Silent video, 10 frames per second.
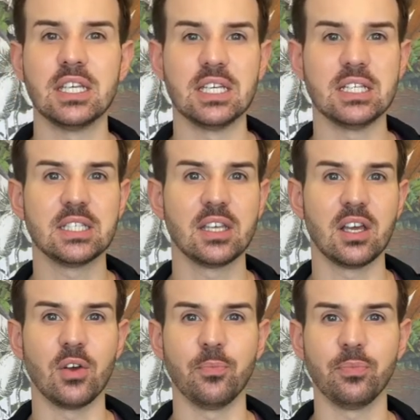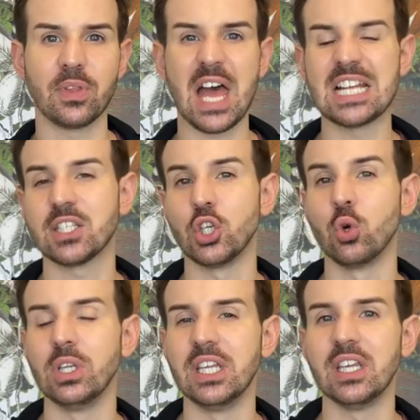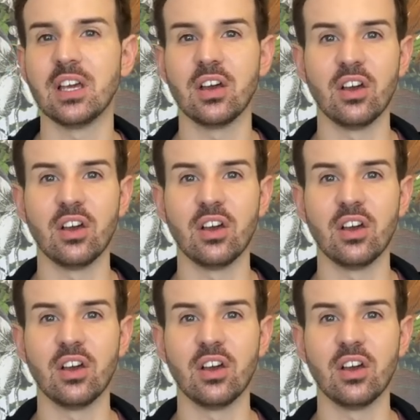is has an oily